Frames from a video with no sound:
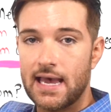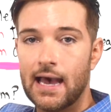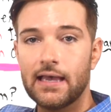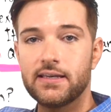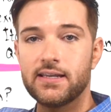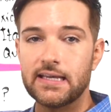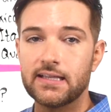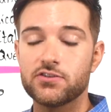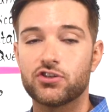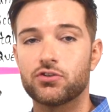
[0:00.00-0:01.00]
at in
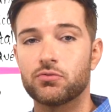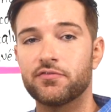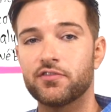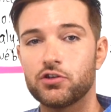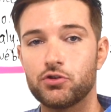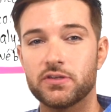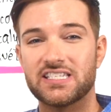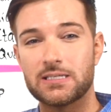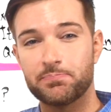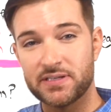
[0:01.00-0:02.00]
English to refer to a
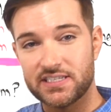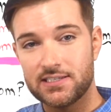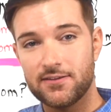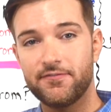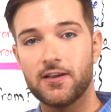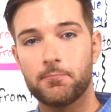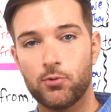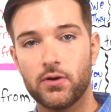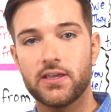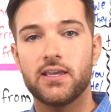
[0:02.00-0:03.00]
specific
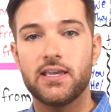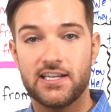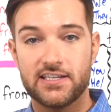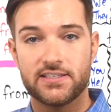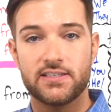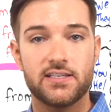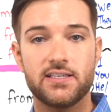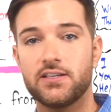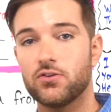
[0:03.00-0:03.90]
point in a city